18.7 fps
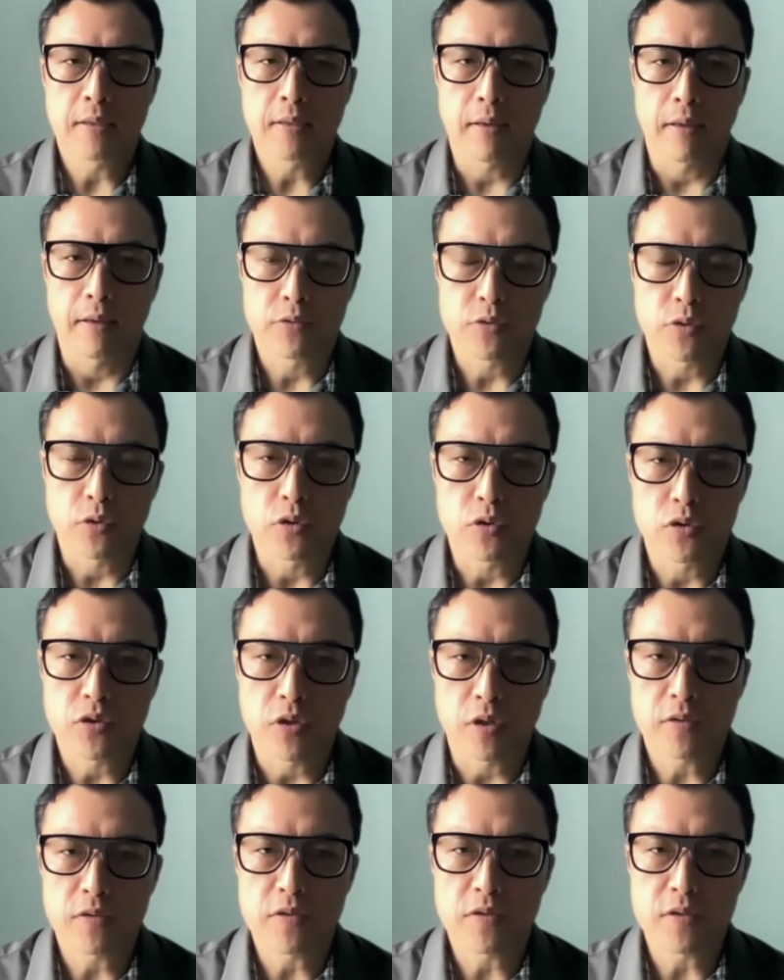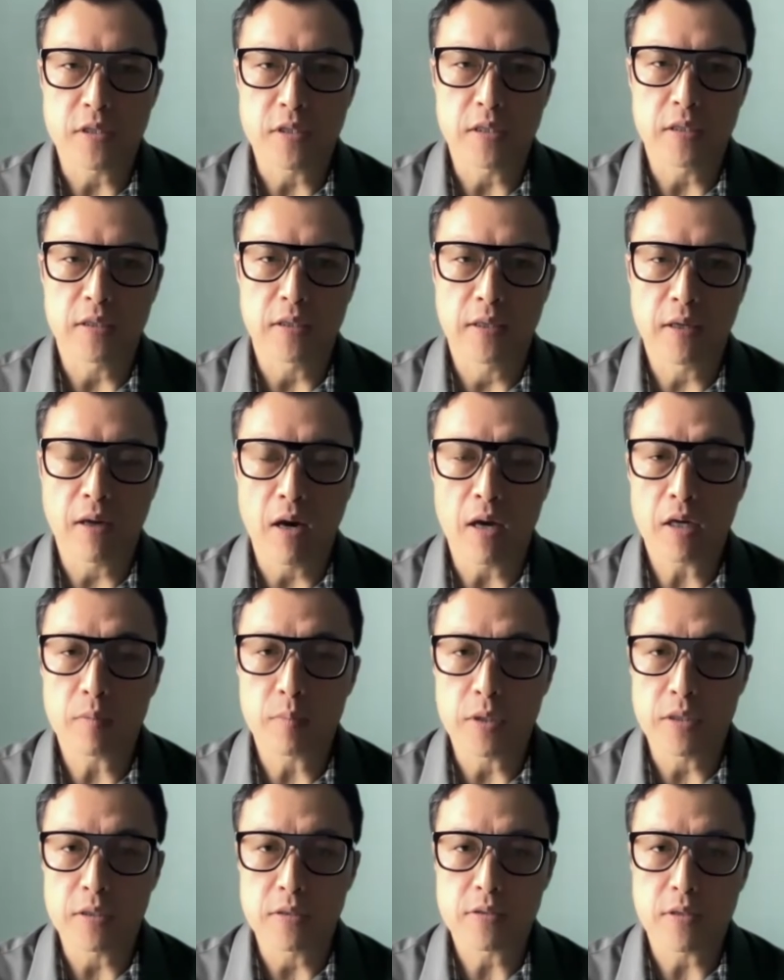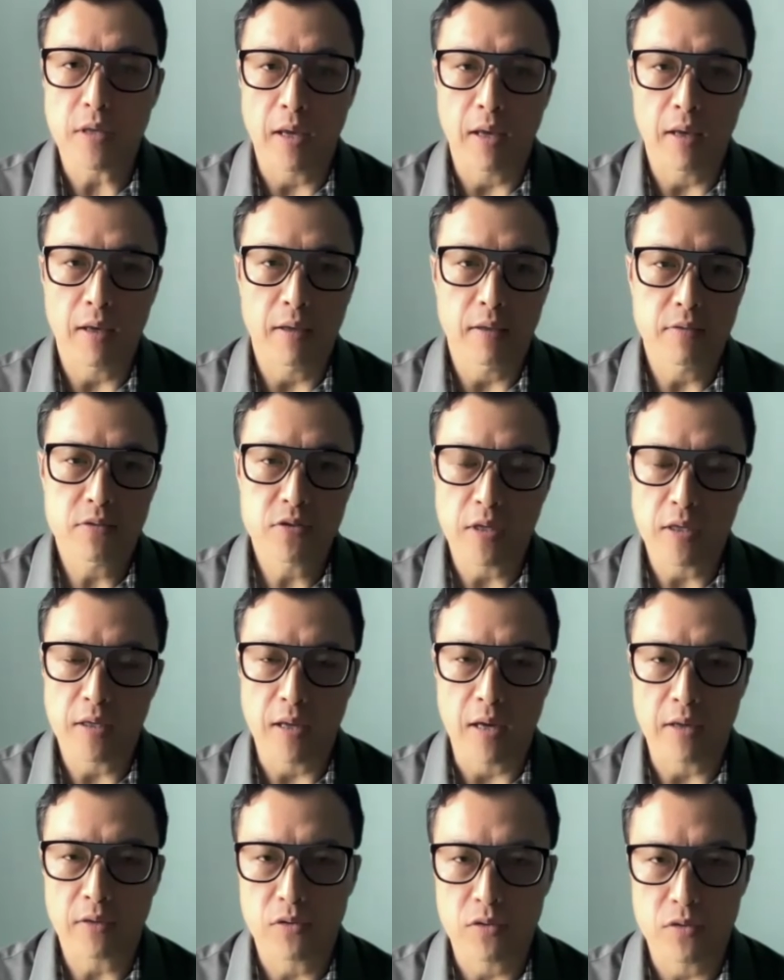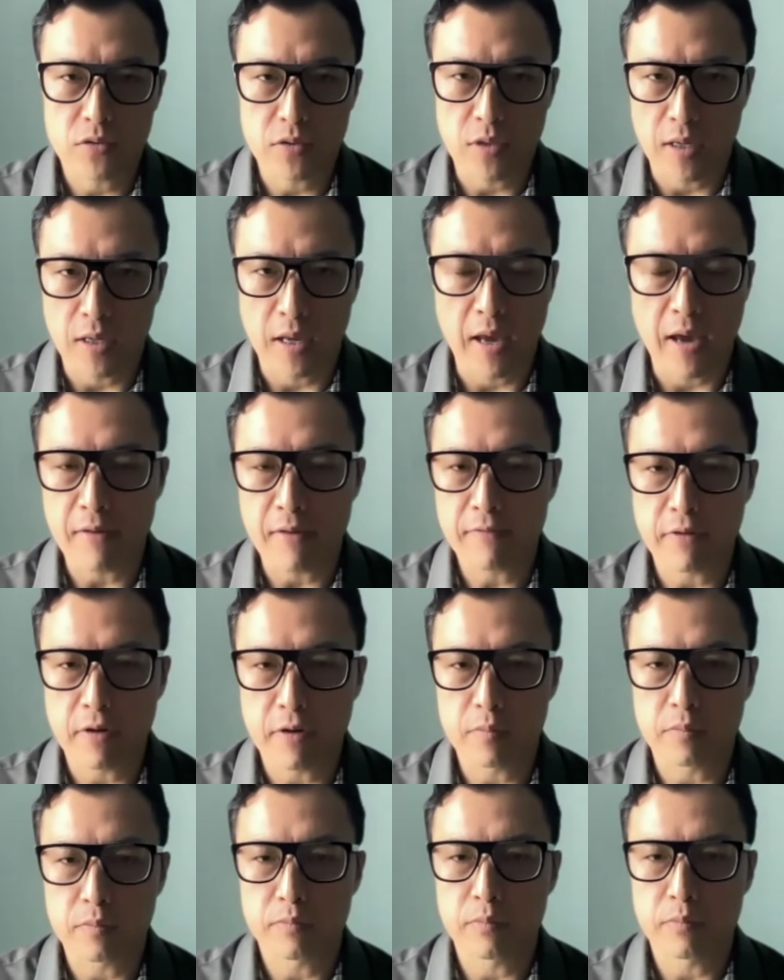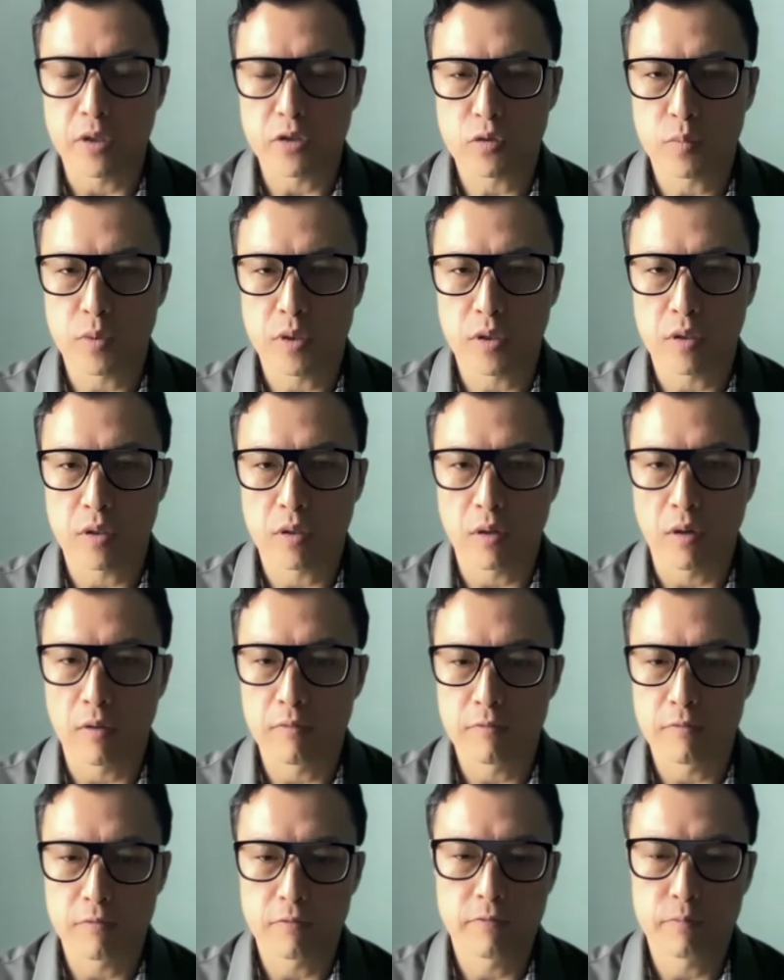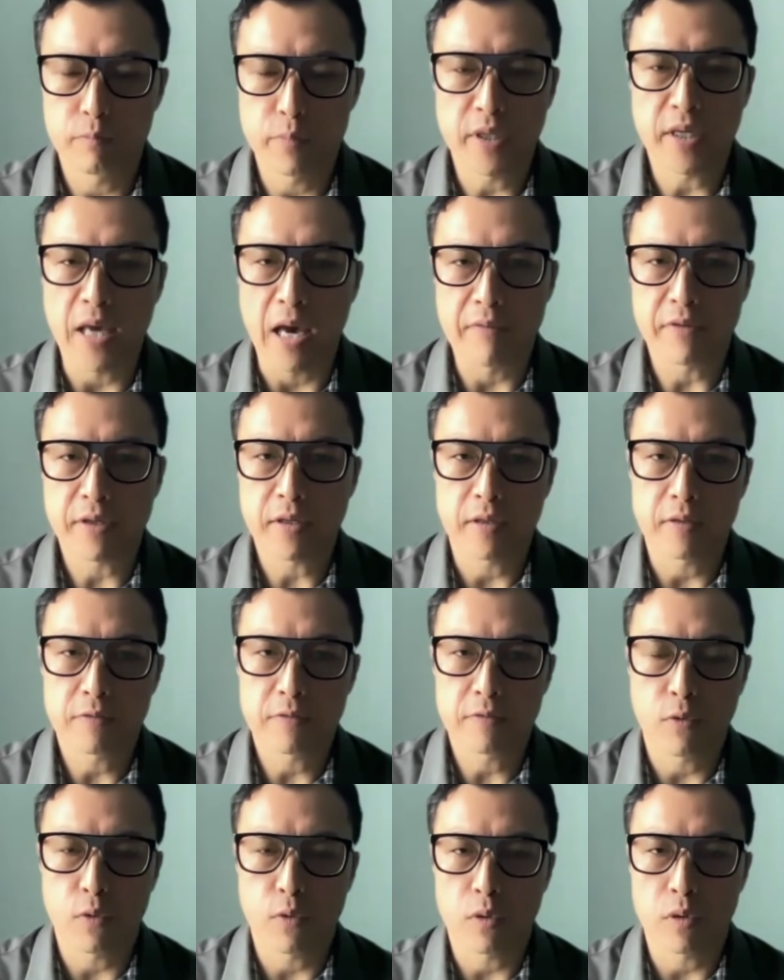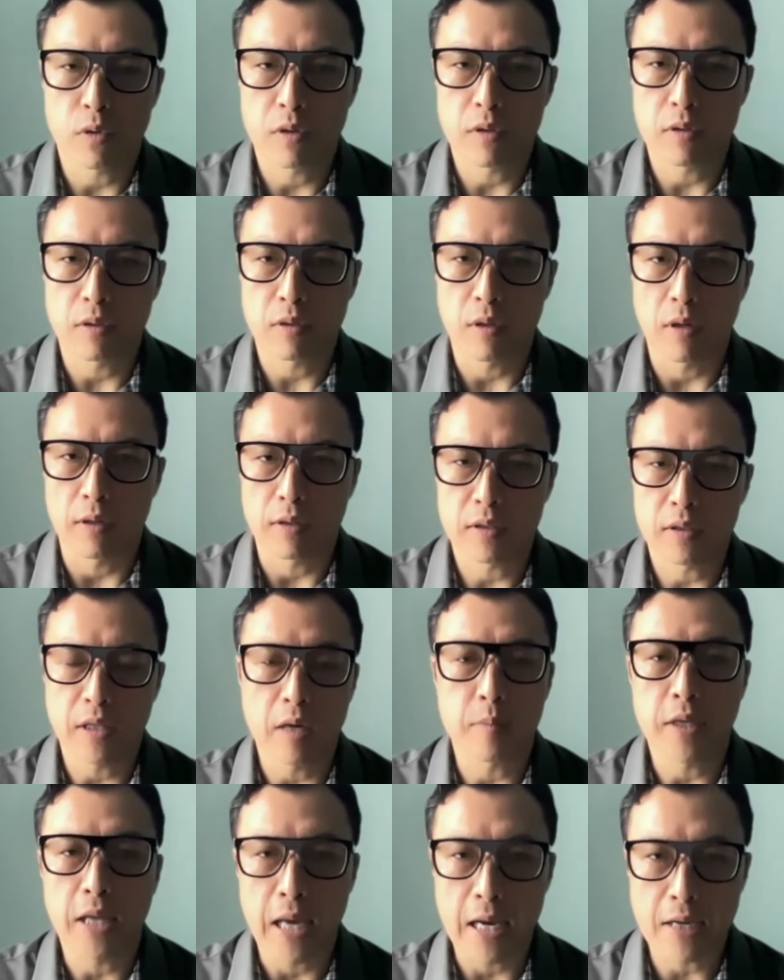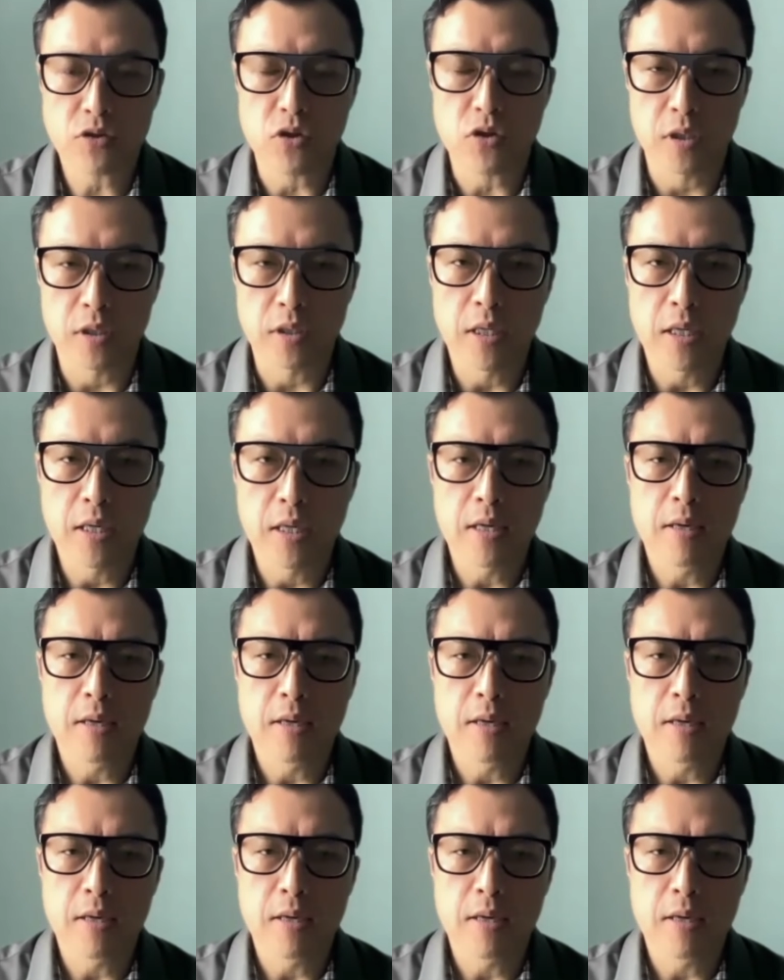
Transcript: Yeah, so you're starting to see economies and state actors that have very much been a, a big advocate for uh, climate action,